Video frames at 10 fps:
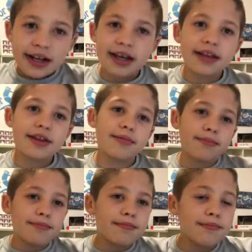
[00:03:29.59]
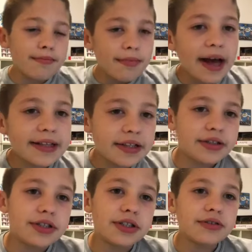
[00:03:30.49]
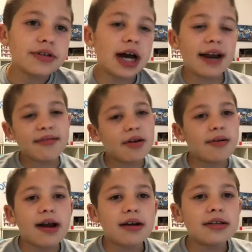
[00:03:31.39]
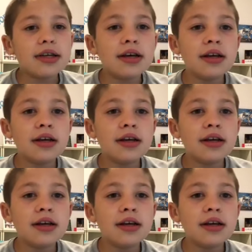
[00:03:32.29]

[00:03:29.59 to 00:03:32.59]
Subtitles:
And their minds are still kind of around